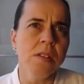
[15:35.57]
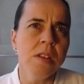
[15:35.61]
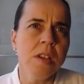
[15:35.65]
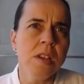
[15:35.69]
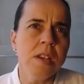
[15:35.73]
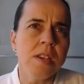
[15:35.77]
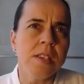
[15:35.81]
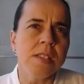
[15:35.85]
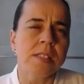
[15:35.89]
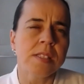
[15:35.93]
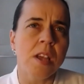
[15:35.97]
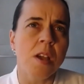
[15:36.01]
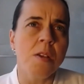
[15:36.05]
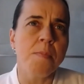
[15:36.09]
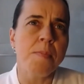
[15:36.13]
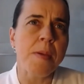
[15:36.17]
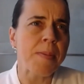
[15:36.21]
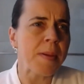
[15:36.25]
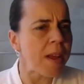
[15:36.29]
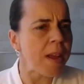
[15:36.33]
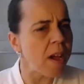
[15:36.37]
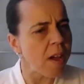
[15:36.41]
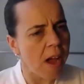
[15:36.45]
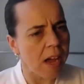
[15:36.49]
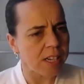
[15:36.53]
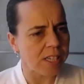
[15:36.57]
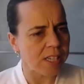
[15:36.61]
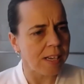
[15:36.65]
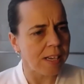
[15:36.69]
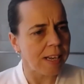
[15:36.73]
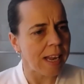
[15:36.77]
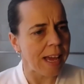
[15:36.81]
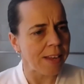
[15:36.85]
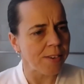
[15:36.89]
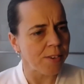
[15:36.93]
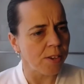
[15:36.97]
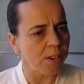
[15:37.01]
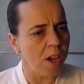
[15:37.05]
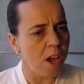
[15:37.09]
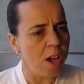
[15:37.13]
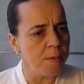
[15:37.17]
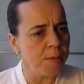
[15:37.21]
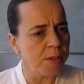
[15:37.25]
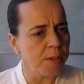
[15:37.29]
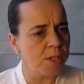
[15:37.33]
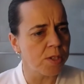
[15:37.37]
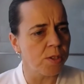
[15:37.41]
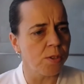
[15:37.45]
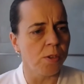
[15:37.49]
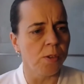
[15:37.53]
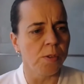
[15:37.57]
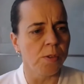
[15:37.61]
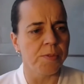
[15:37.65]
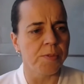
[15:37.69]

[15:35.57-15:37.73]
So people don't actually land on home at all.